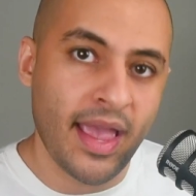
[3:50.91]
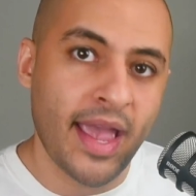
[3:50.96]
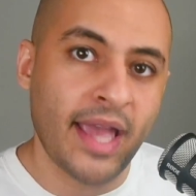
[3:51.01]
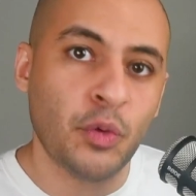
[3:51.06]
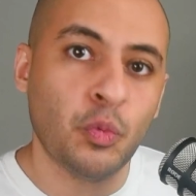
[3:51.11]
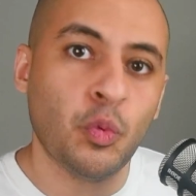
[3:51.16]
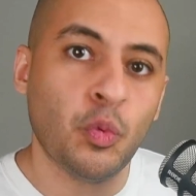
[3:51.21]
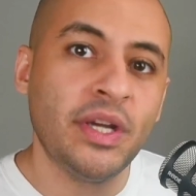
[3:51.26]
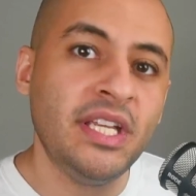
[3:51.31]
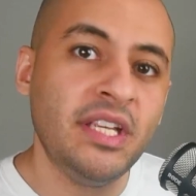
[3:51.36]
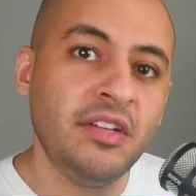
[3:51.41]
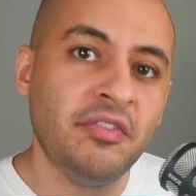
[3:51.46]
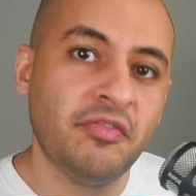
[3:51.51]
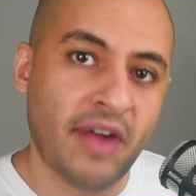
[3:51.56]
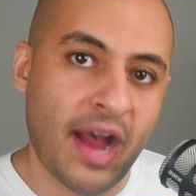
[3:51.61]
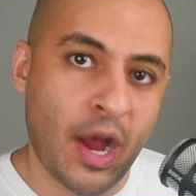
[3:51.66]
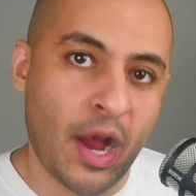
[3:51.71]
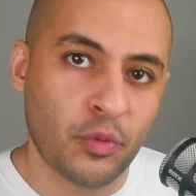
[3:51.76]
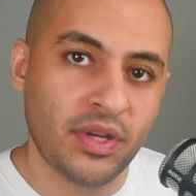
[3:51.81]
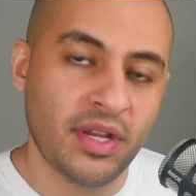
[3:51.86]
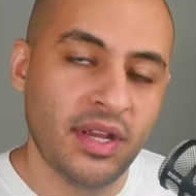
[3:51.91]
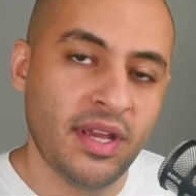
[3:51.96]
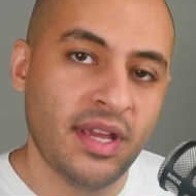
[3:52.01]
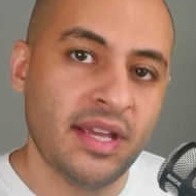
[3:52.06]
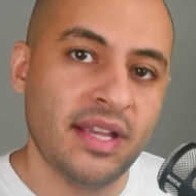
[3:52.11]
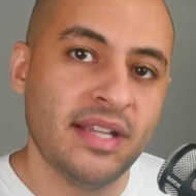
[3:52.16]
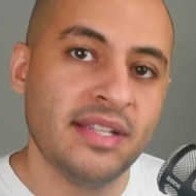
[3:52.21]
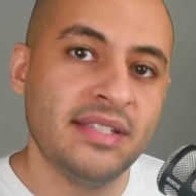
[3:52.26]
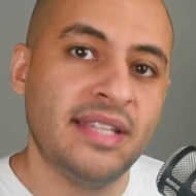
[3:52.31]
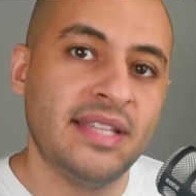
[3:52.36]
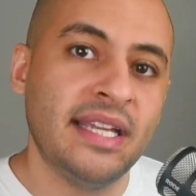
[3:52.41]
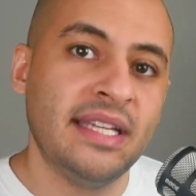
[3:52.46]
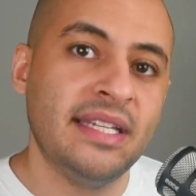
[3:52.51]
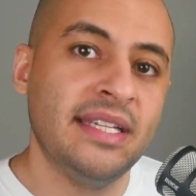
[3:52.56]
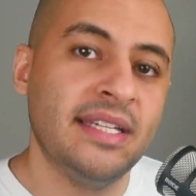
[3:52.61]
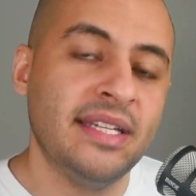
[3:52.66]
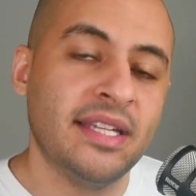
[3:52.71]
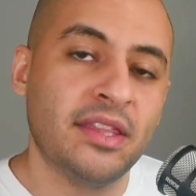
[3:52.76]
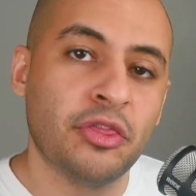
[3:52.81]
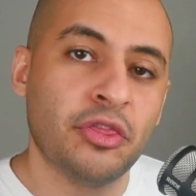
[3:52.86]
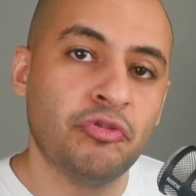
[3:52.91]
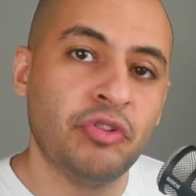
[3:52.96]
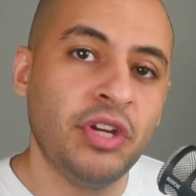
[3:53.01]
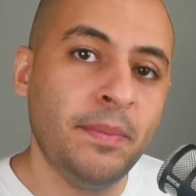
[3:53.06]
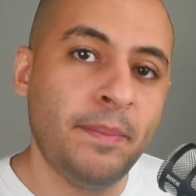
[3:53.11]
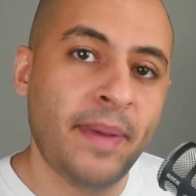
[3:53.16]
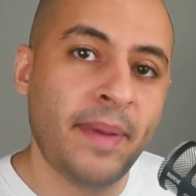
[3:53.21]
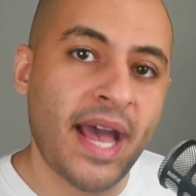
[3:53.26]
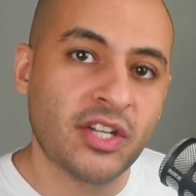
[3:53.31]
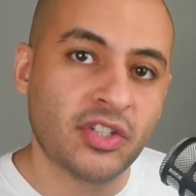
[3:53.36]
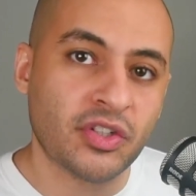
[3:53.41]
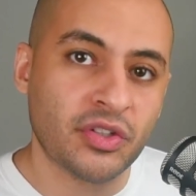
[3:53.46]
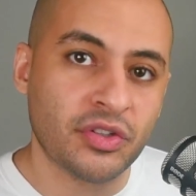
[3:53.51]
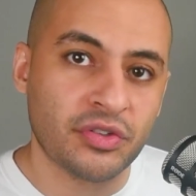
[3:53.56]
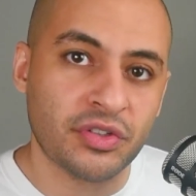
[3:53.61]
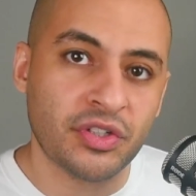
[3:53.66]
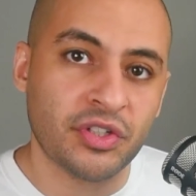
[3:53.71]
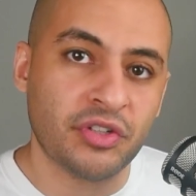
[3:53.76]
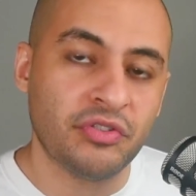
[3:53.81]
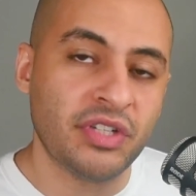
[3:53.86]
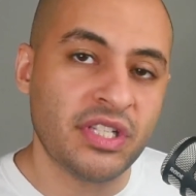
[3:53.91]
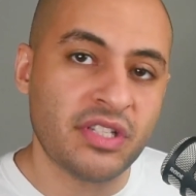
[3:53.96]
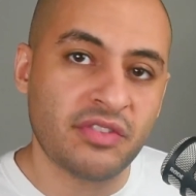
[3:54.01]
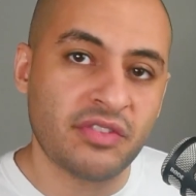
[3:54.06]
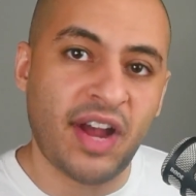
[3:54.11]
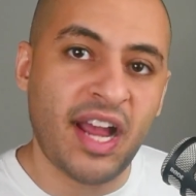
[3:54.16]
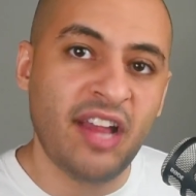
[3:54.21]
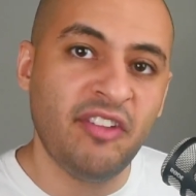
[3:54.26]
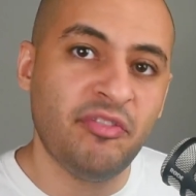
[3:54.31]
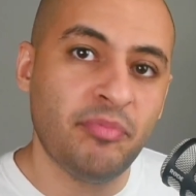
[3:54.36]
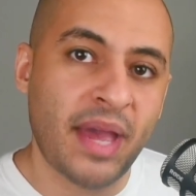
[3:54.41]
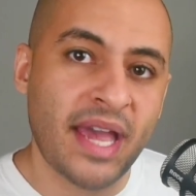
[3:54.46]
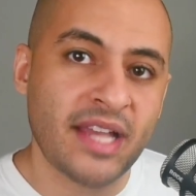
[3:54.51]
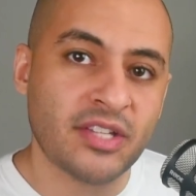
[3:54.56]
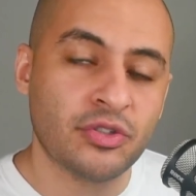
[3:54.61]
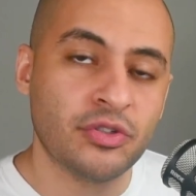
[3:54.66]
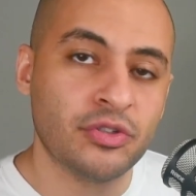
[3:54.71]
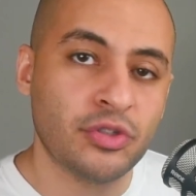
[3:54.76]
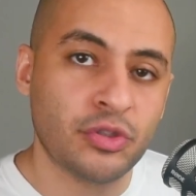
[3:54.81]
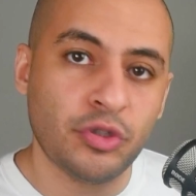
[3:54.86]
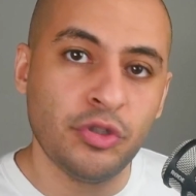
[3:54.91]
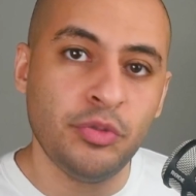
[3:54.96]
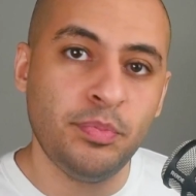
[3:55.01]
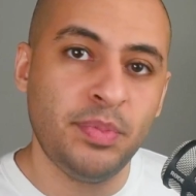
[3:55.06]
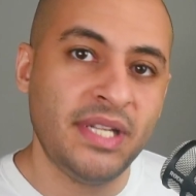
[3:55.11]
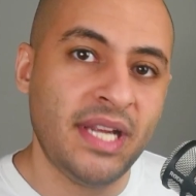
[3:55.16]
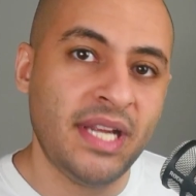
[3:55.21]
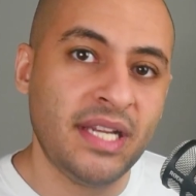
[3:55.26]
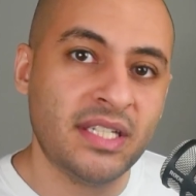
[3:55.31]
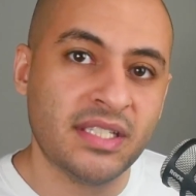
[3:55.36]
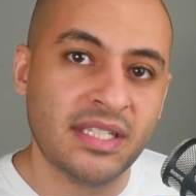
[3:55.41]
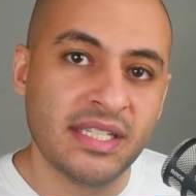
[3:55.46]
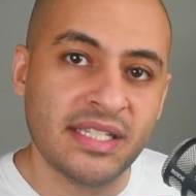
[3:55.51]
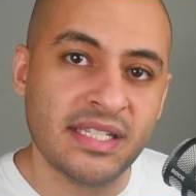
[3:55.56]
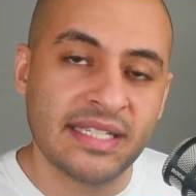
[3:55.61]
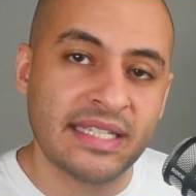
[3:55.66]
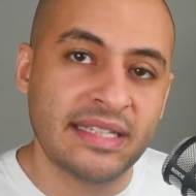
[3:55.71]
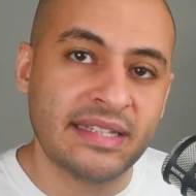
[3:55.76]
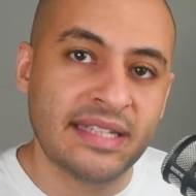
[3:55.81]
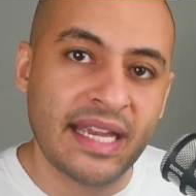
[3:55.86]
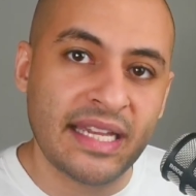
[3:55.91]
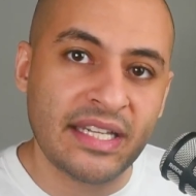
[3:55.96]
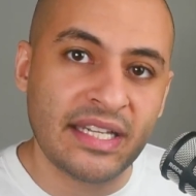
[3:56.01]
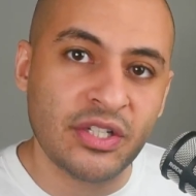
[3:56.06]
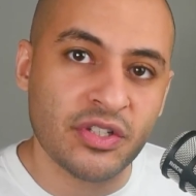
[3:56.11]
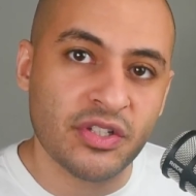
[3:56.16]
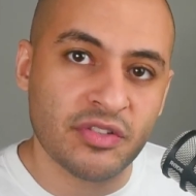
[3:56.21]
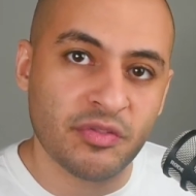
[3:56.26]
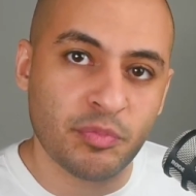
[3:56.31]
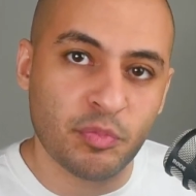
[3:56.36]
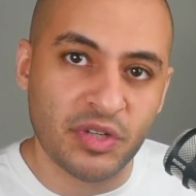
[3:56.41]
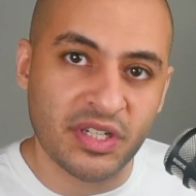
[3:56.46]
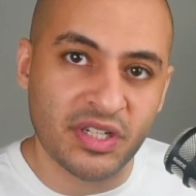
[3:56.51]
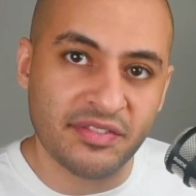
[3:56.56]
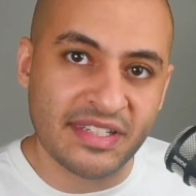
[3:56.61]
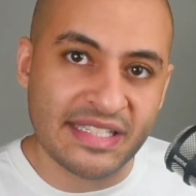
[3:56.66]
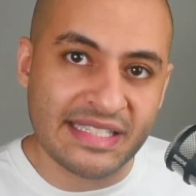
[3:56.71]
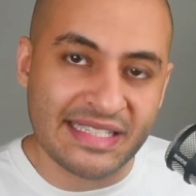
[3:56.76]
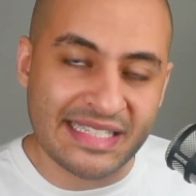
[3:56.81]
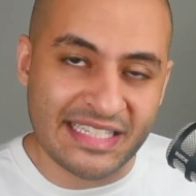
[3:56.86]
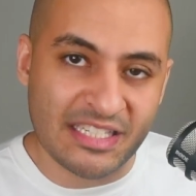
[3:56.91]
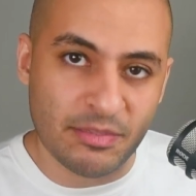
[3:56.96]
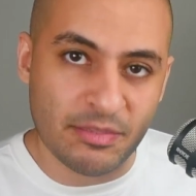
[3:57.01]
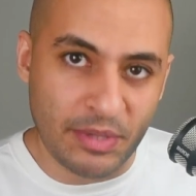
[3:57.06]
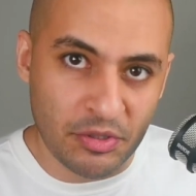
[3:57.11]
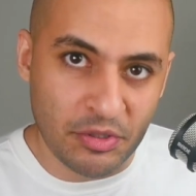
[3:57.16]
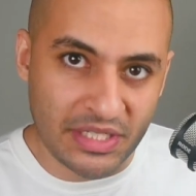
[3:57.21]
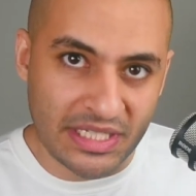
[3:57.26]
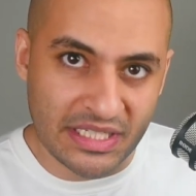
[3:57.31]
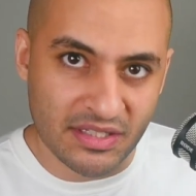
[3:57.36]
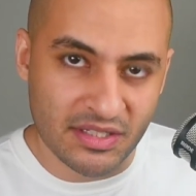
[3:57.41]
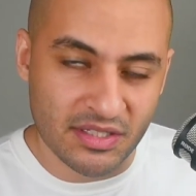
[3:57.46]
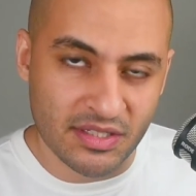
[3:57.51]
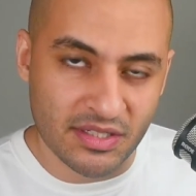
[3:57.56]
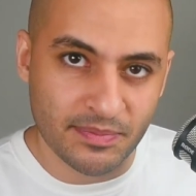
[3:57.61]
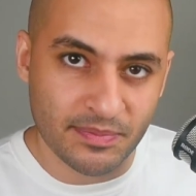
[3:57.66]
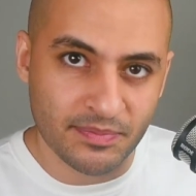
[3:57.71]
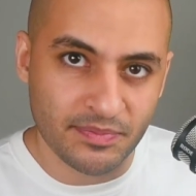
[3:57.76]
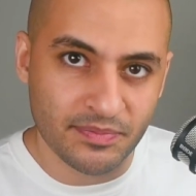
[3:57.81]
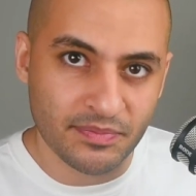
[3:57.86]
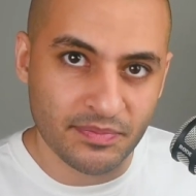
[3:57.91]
And what he found is they needed 3 bachelor degrees, 5 masters, 2 PhDs, and 10 years of previous experience.